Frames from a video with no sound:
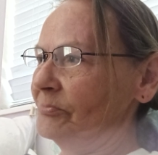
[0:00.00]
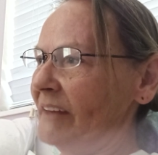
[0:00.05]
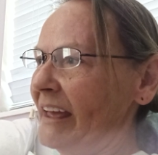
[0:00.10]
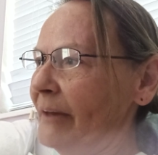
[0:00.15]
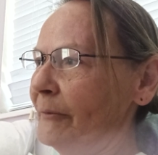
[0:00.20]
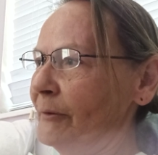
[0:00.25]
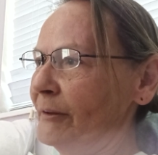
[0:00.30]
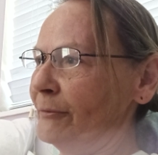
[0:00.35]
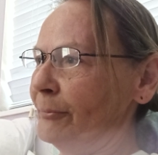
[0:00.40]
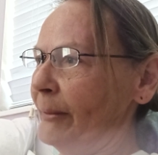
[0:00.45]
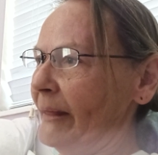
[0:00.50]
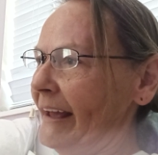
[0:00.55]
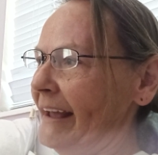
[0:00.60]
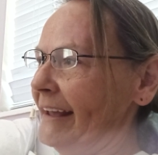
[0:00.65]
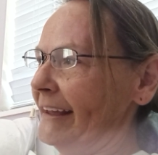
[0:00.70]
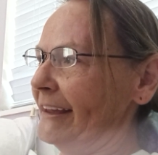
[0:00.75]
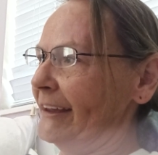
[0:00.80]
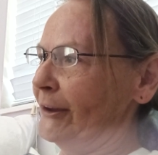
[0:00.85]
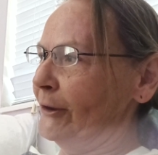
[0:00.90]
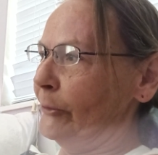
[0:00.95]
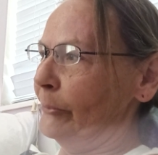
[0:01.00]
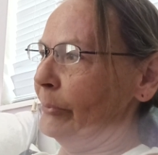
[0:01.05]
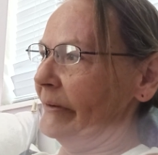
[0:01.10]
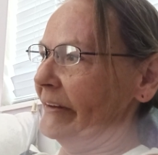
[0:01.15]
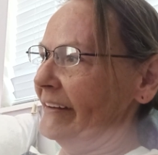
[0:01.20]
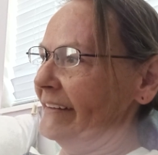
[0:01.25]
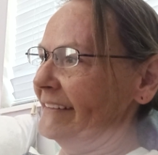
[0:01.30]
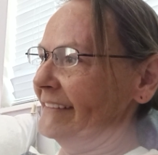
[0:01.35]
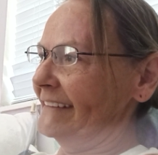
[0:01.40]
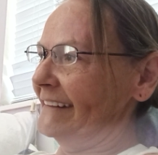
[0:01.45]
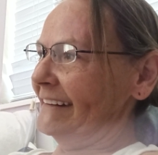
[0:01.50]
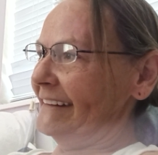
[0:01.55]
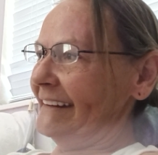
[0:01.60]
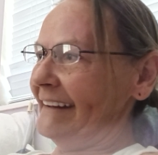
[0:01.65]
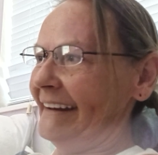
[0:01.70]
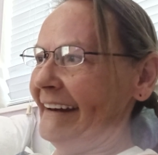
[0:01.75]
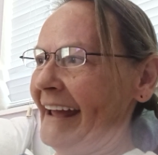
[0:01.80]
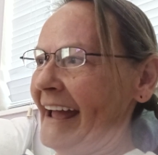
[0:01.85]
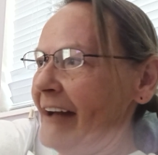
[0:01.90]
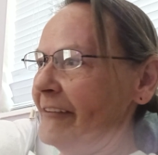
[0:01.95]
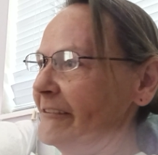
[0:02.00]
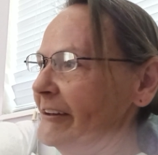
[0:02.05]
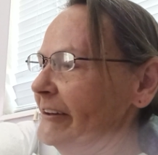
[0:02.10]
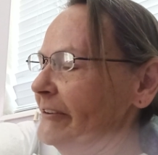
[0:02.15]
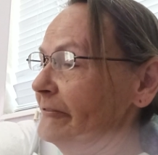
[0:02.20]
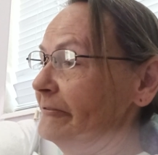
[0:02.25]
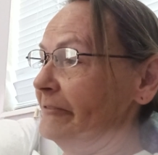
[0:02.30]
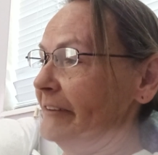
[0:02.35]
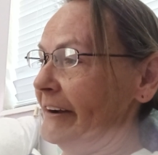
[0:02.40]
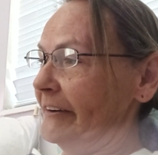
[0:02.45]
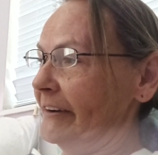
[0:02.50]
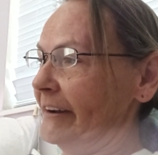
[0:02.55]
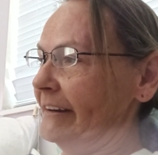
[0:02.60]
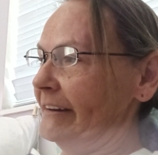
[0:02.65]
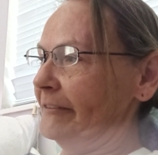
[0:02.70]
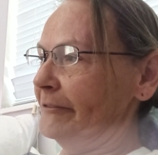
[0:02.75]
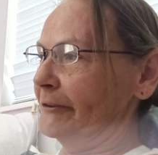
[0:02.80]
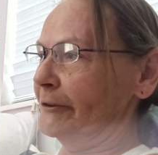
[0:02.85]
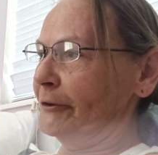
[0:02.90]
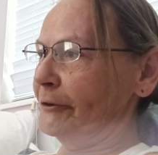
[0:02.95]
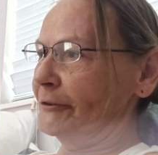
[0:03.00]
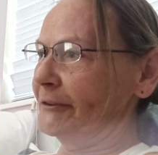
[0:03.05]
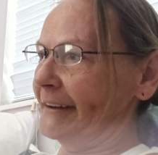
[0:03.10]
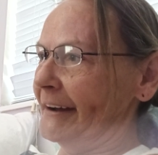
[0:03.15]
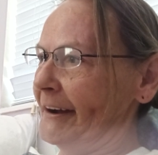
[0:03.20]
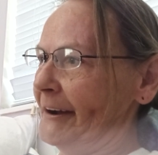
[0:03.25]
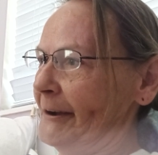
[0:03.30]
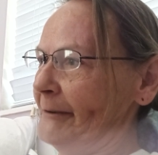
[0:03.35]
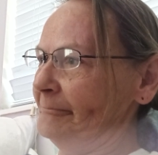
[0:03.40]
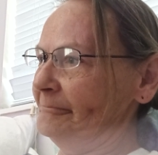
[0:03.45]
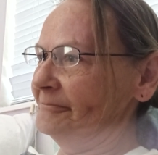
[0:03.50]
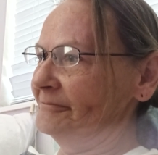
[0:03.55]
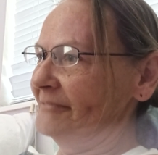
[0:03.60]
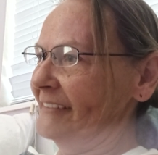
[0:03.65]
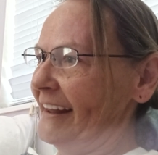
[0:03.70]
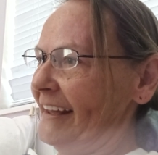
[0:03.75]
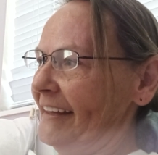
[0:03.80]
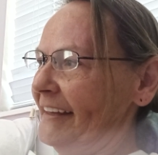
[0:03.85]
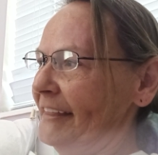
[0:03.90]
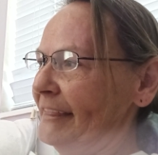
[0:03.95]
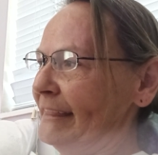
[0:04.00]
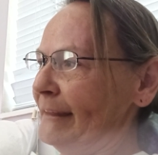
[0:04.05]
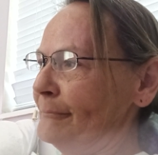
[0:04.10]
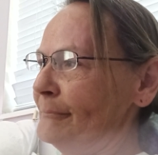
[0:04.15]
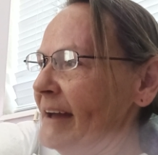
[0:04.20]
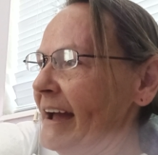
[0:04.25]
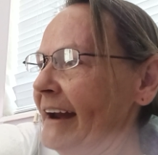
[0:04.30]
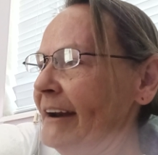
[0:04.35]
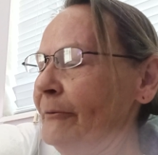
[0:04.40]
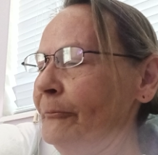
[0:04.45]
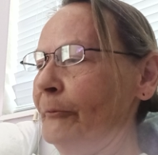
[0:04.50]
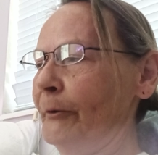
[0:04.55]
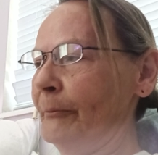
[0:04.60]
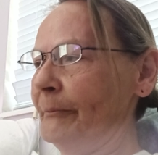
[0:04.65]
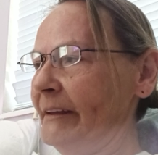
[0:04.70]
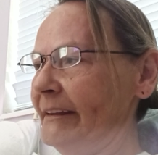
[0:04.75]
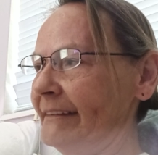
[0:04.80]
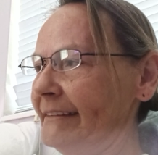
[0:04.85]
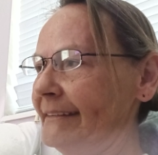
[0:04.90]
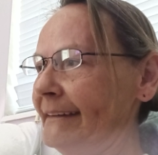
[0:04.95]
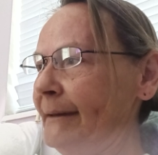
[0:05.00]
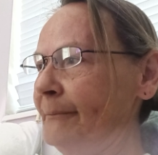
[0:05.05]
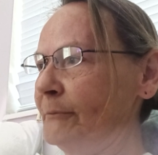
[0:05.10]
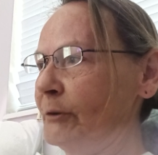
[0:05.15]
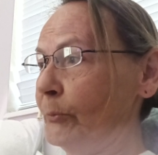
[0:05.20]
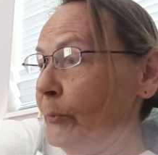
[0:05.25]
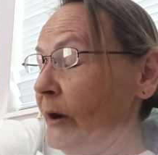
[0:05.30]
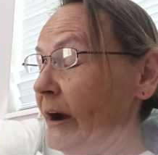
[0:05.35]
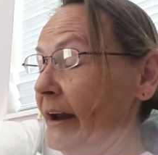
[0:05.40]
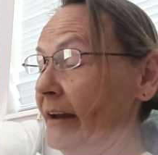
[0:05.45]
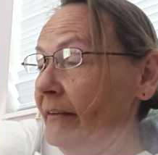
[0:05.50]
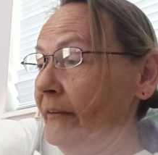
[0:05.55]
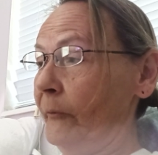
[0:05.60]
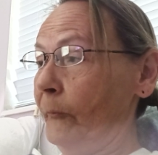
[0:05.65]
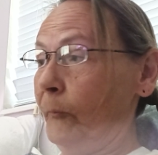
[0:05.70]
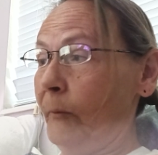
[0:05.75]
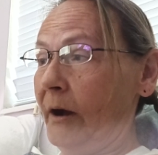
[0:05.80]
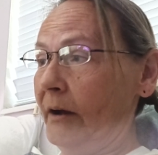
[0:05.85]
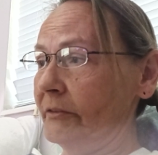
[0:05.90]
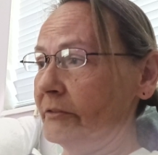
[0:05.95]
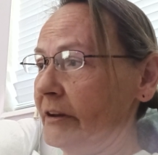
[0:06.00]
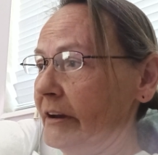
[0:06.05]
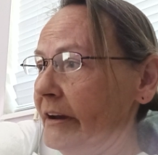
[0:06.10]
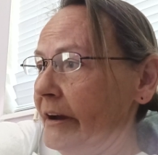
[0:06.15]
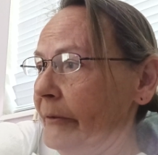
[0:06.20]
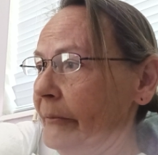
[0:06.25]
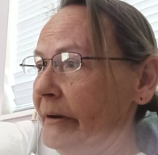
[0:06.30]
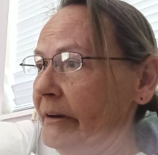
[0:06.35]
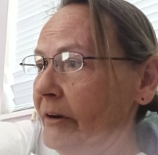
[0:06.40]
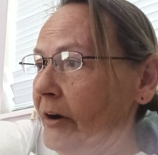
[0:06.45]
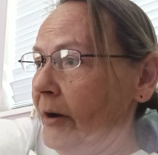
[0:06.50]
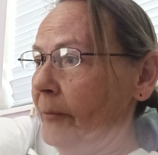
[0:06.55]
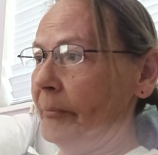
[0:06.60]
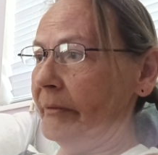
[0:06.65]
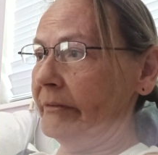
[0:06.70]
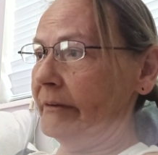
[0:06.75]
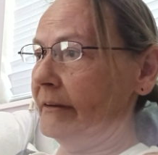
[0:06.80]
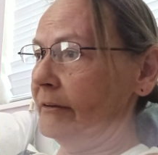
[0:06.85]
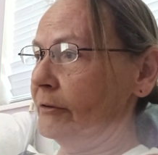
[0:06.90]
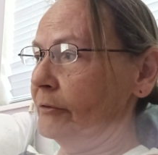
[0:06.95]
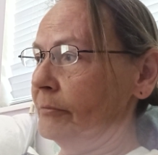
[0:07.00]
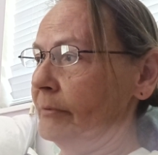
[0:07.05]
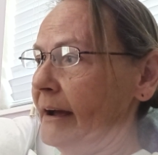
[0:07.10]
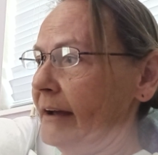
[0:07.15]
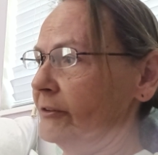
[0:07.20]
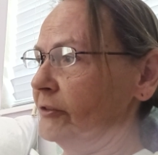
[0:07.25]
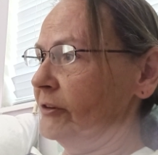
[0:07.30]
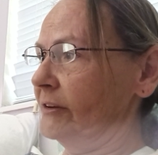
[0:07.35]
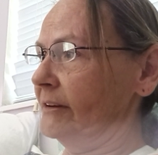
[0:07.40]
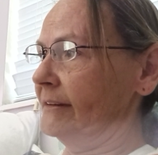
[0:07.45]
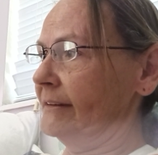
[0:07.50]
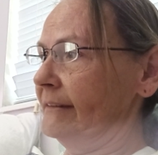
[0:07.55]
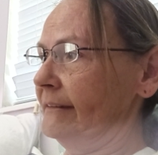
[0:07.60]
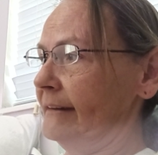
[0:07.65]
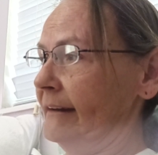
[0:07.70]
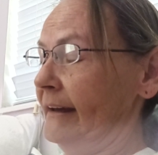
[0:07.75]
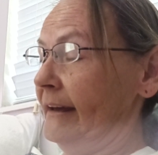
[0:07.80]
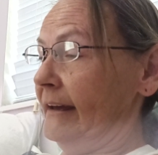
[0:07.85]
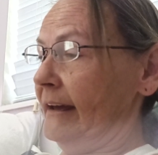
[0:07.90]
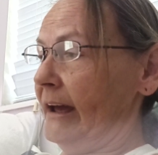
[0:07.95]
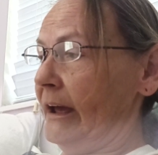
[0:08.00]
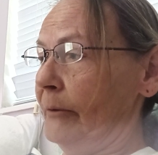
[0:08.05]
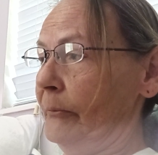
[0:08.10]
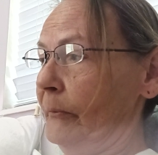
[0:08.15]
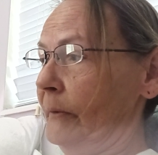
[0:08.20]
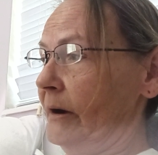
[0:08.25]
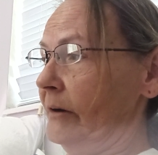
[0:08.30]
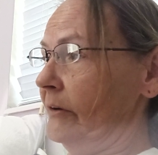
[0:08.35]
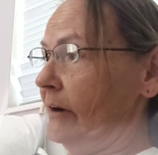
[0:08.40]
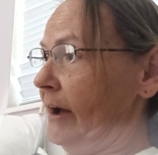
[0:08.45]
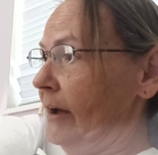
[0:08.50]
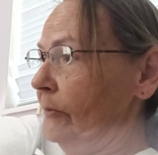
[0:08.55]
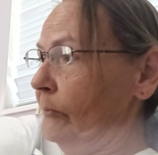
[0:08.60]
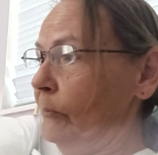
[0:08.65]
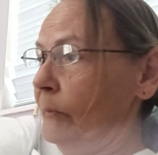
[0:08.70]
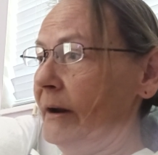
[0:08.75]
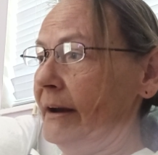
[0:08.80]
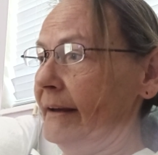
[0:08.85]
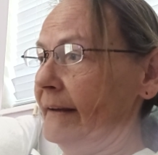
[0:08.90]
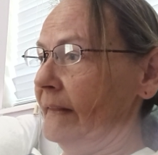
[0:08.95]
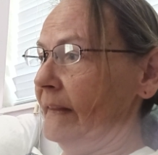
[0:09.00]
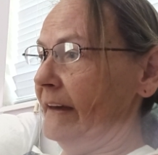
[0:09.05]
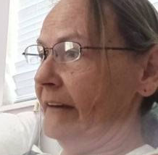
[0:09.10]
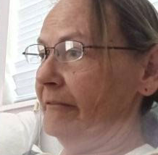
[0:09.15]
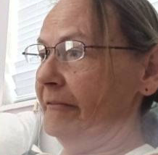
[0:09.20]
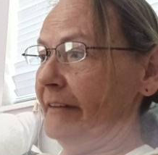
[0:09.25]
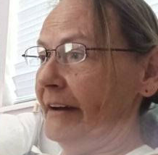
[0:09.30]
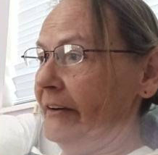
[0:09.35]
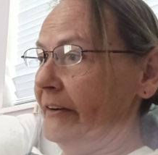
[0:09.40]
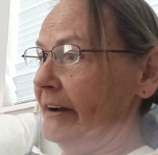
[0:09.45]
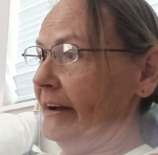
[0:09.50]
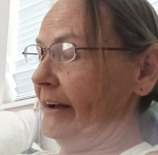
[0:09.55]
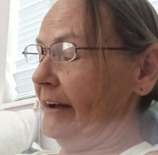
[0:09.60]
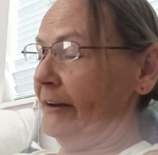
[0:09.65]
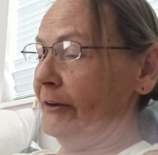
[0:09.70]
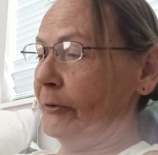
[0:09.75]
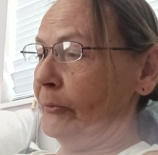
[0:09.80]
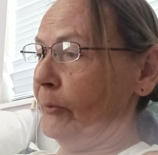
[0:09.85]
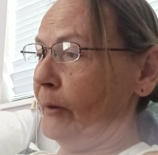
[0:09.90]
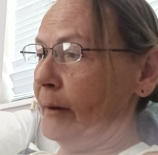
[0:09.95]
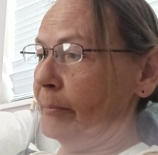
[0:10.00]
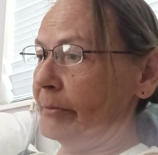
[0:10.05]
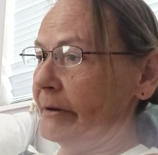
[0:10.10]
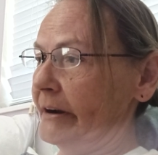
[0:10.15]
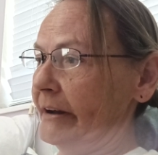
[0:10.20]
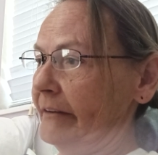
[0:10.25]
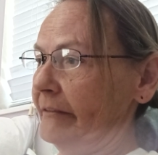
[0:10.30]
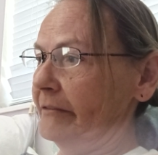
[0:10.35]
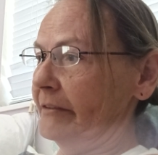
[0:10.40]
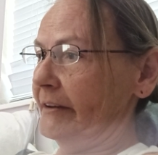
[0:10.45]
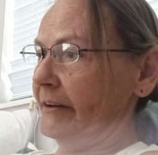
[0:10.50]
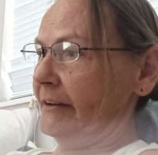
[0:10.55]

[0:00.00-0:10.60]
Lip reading: He was playing Cupid and having a very difficult time. The man and woman seemed to want to go in opposite directions and were unwittingly very uncooperative.